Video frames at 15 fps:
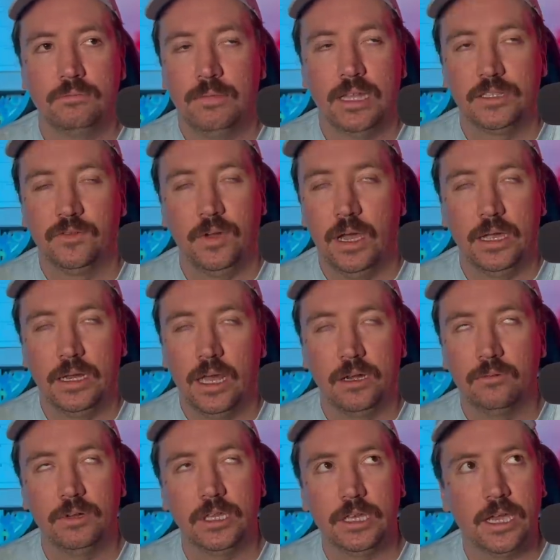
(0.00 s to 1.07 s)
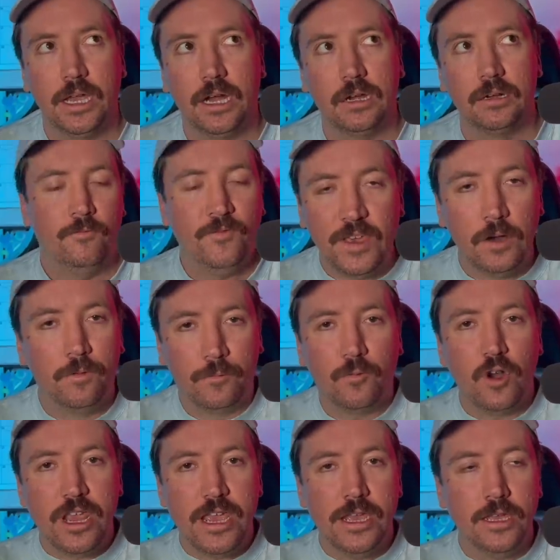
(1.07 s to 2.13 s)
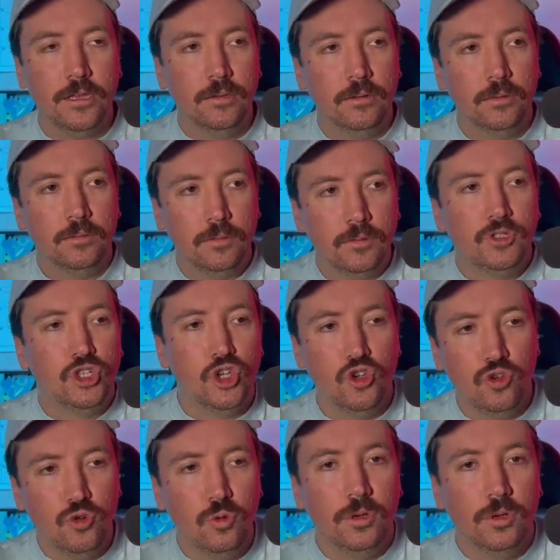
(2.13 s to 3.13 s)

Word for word: That's fine, I don't really care. Feel free to